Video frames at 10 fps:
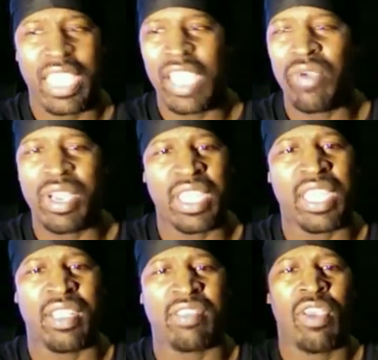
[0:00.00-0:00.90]
Here it
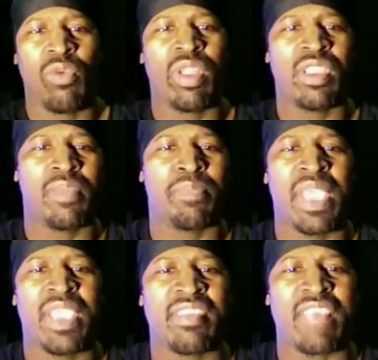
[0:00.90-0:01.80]
is. One of the
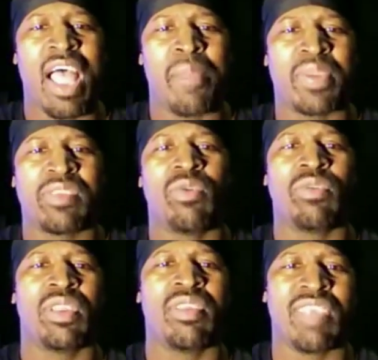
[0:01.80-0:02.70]
biggest
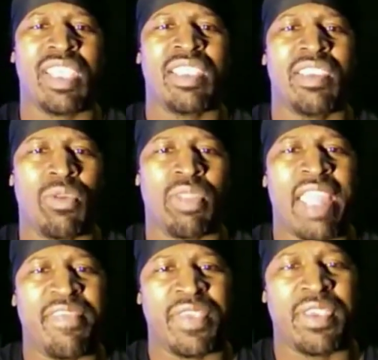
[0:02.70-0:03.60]
opportunities in your
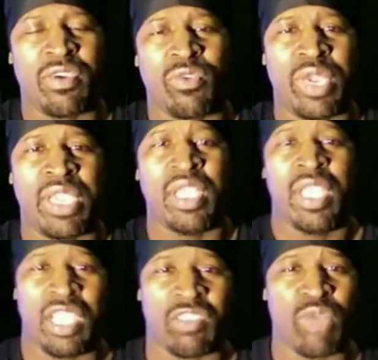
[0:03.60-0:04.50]
life and career
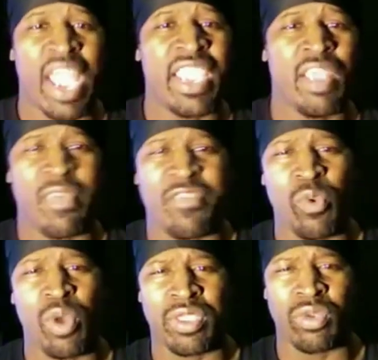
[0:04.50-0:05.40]
is right here
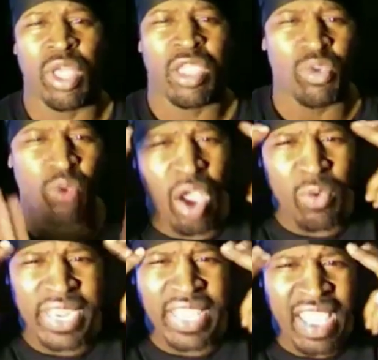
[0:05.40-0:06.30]
before you. You
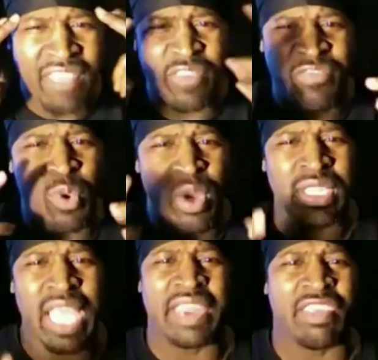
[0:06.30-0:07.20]
already have the
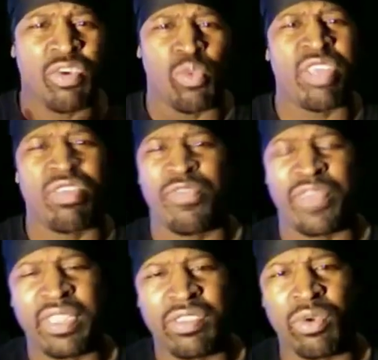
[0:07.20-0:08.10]
foreknowledge of what you
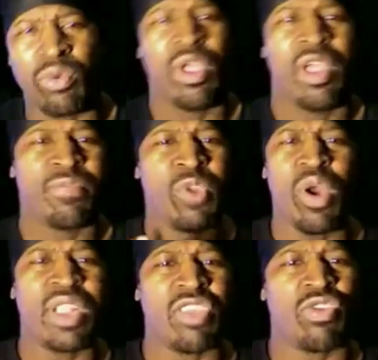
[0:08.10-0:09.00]
finna do,
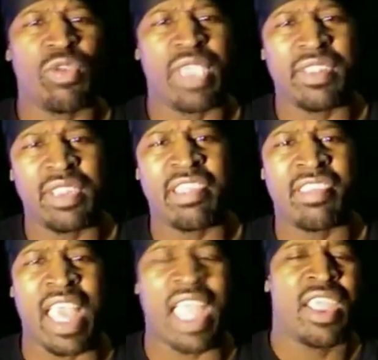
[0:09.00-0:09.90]
knowing that you getting
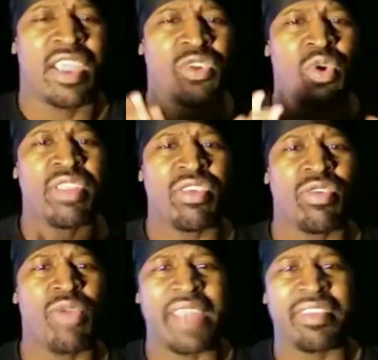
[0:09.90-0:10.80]
this shot, knowing that
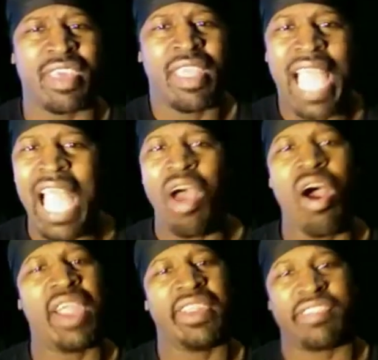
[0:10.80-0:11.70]
you had a chance. How
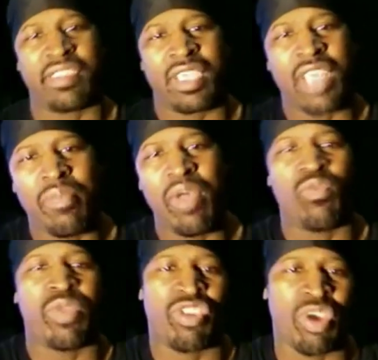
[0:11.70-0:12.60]
hard is it to come
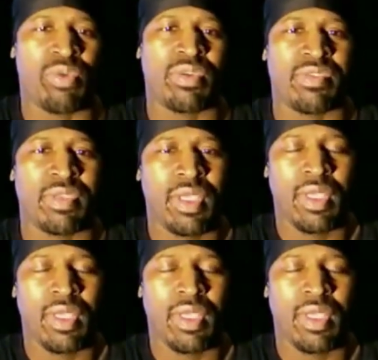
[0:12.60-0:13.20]
up with jokes?